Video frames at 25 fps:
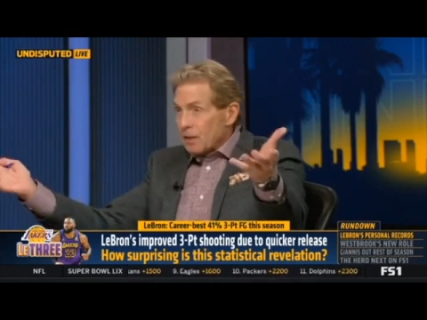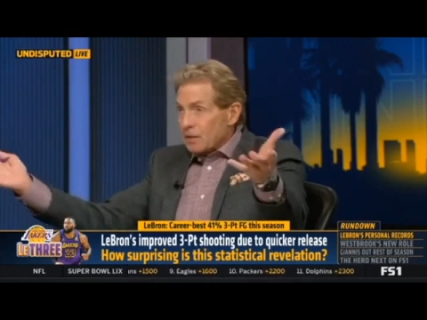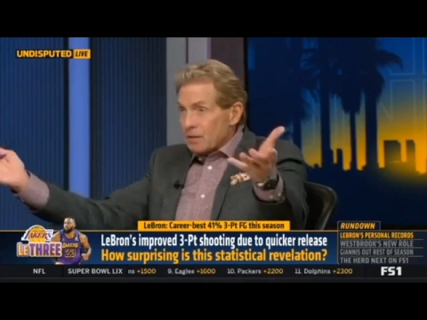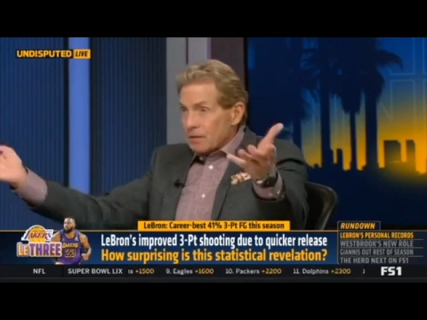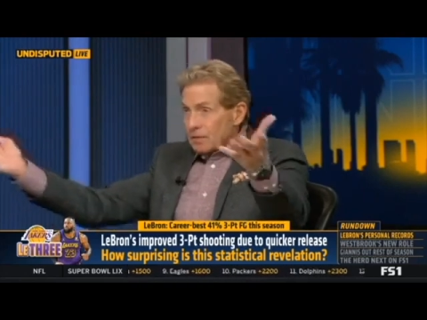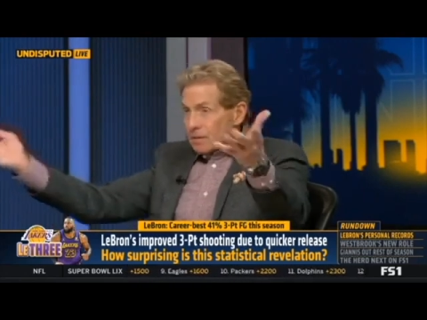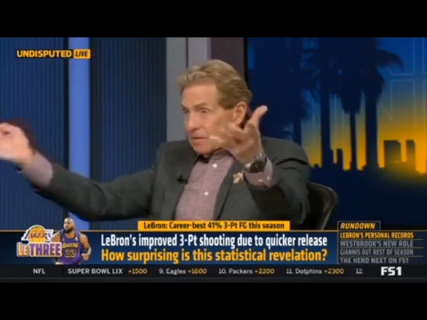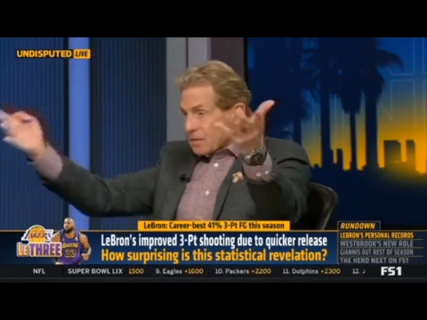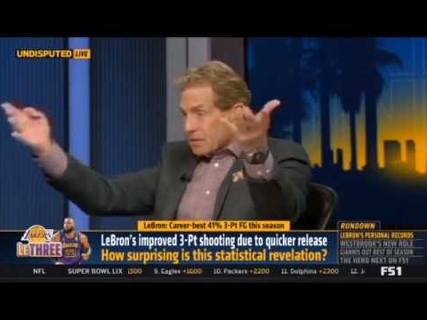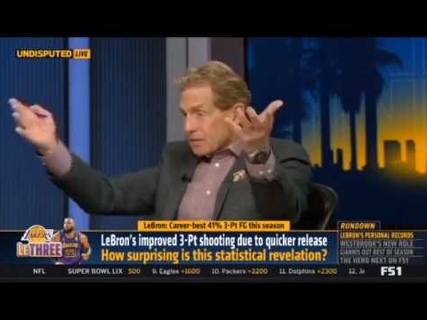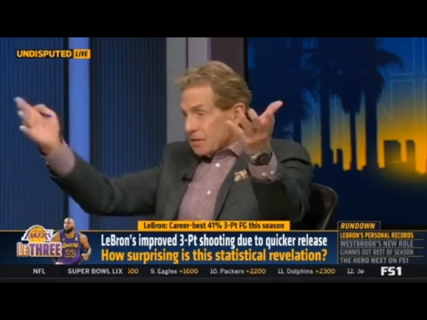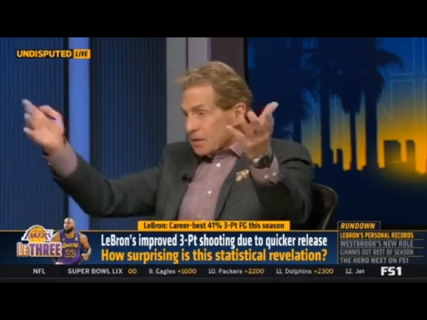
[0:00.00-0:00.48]
in
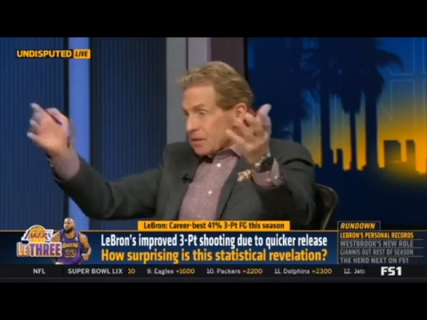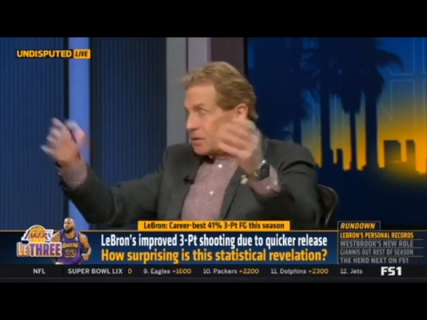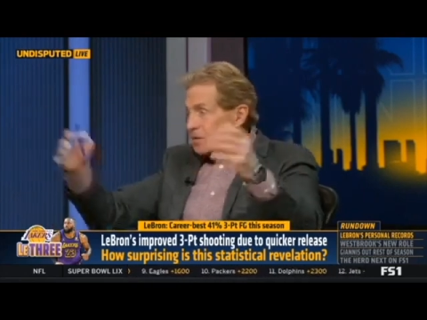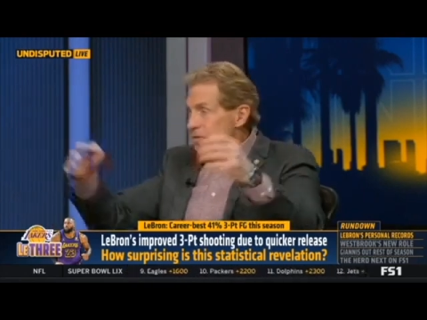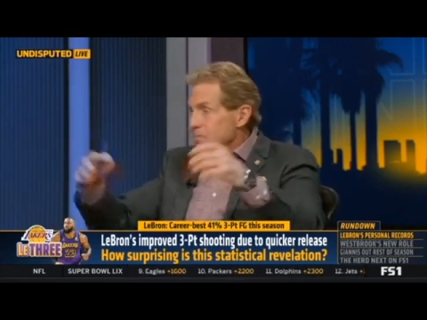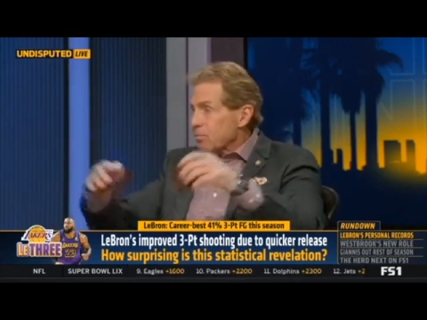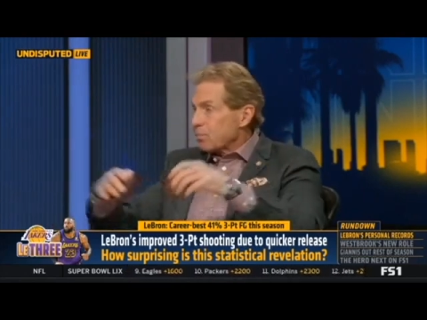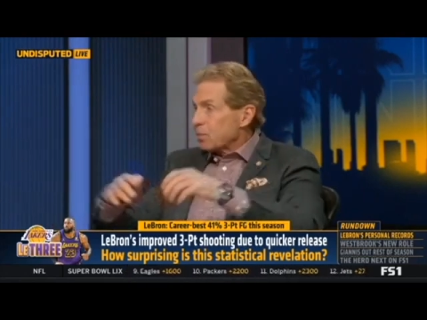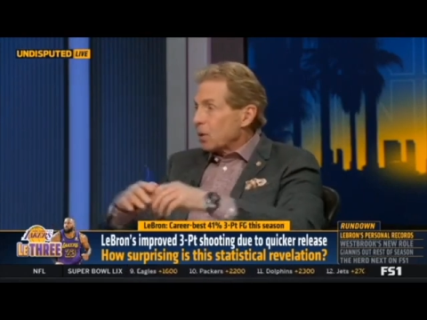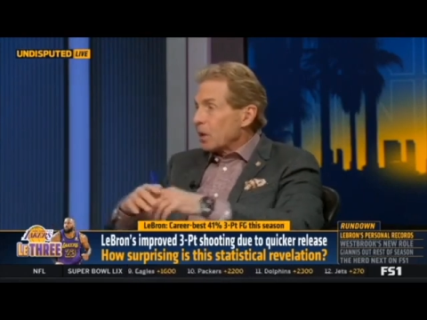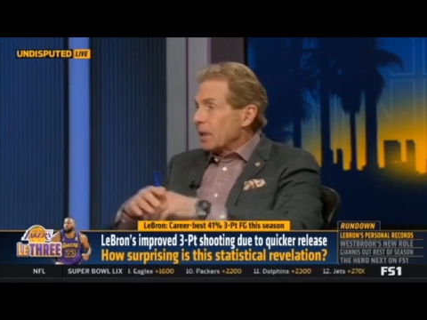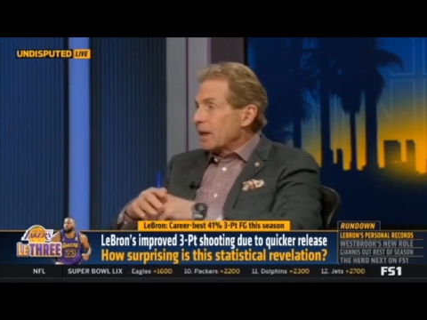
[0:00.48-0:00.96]
these
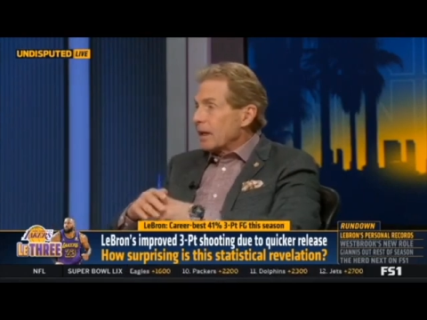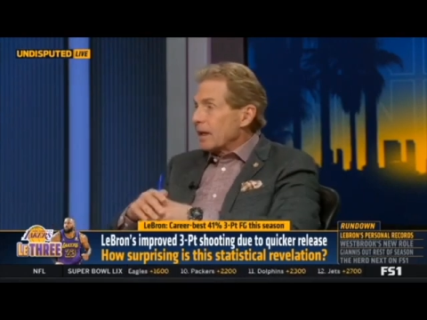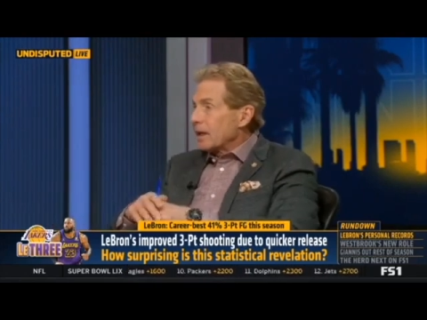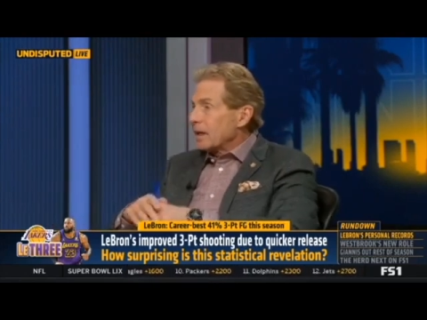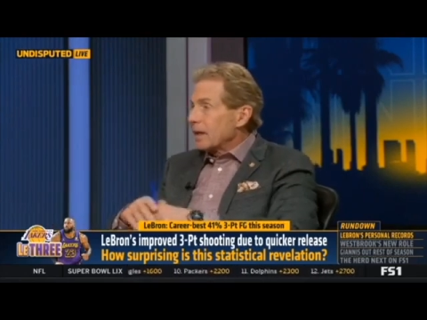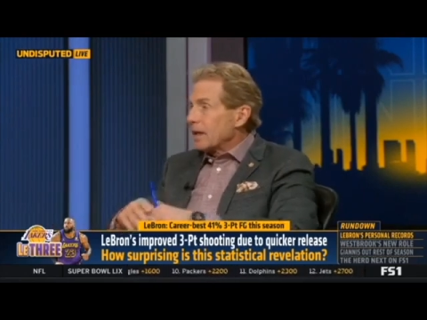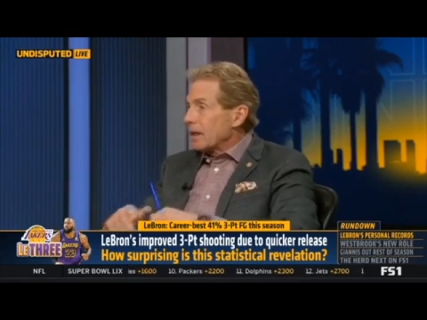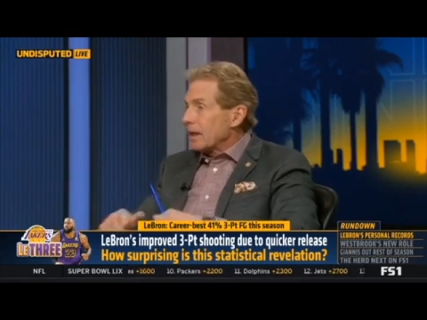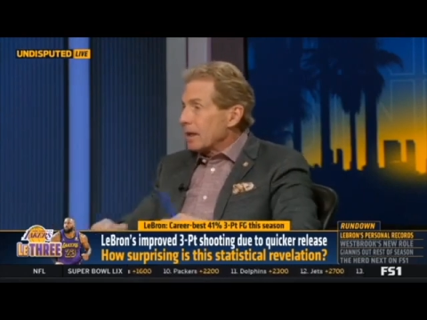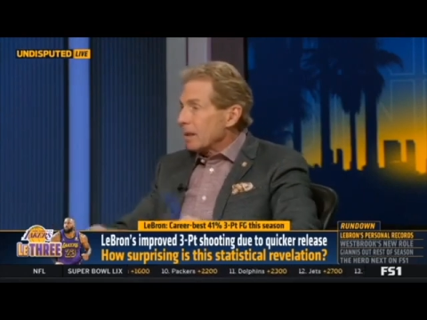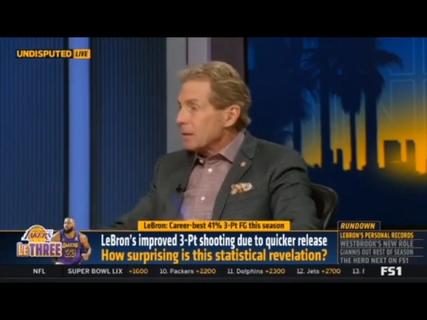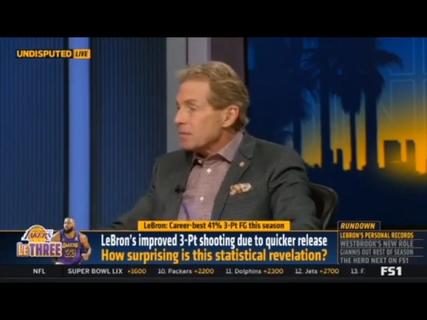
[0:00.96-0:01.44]
play-in
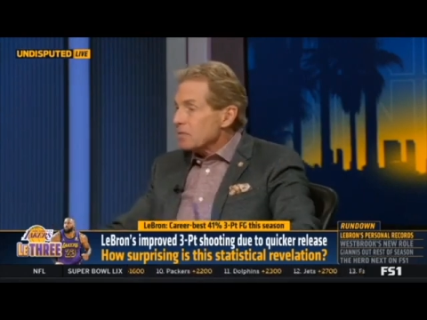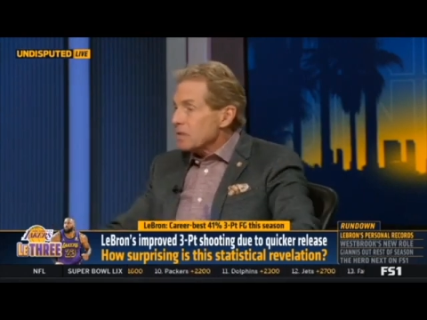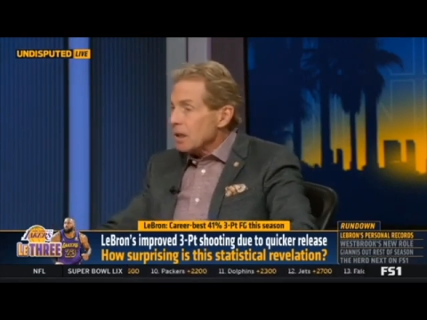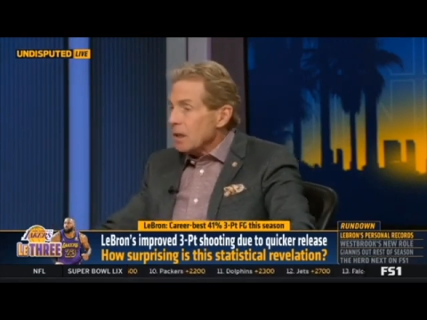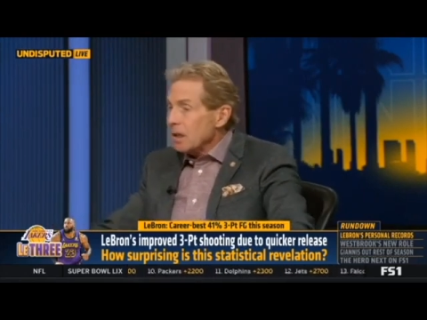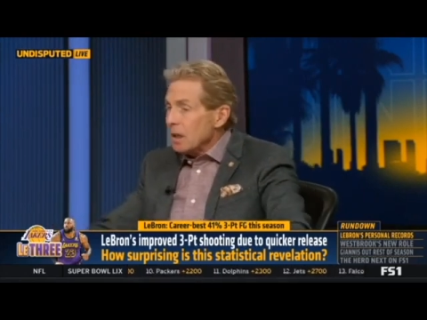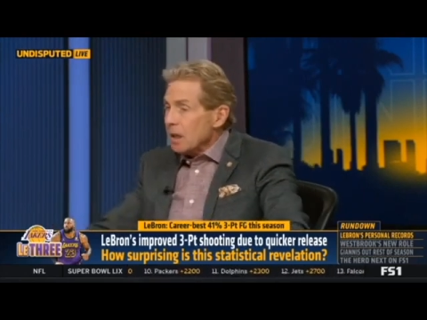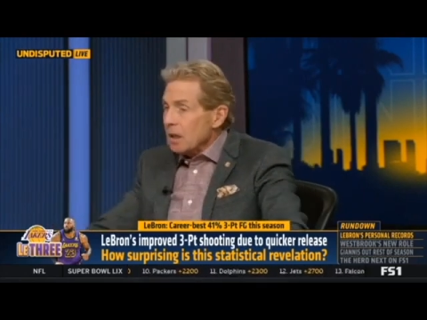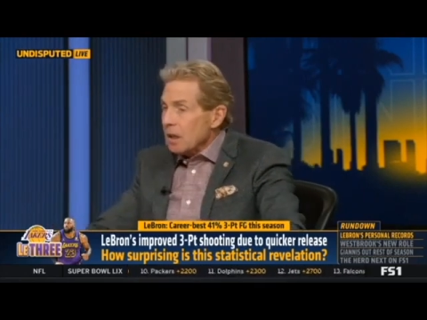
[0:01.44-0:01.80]
games,